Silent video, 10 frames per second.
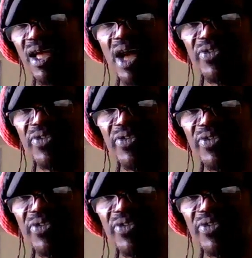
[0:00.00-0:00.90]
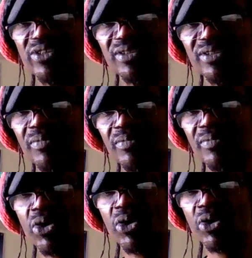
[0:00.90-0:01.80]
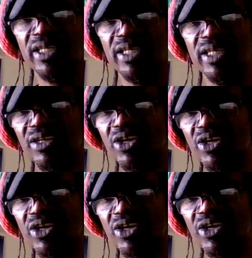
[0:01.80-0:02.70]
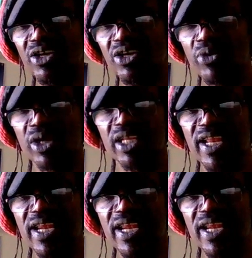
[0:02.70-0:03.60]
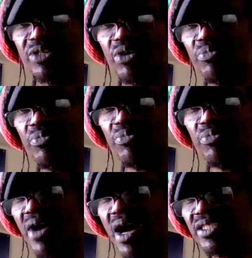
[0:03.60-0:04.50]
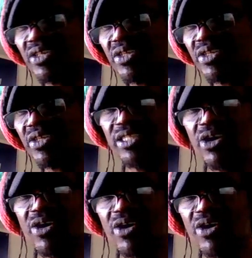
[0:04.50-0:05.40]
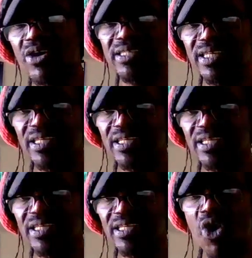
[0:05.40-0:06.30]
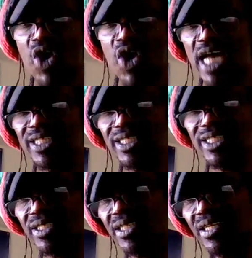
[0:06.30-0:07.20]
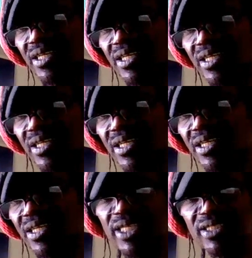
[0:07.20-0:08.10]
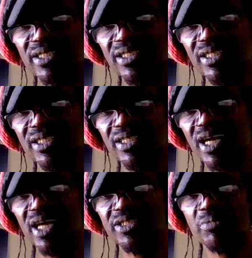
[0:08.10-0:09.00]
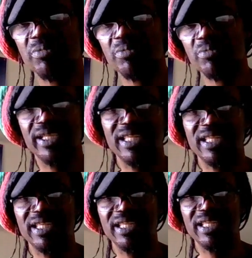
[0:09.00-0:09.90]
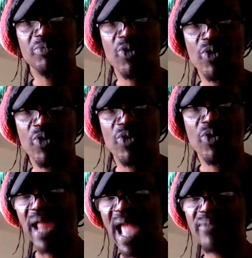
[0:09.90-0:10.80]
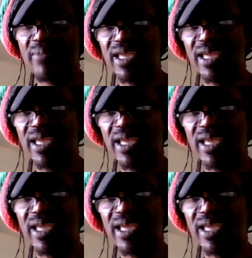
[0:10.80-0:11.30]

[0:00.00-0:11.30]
out there in New York, Brooklyn, good morning. Brooklyn in the house. Good morning to Bronx, Queens, Long Island, Strong Island. Good morning to my people in Atlanta. Good morning to the Black Mecca in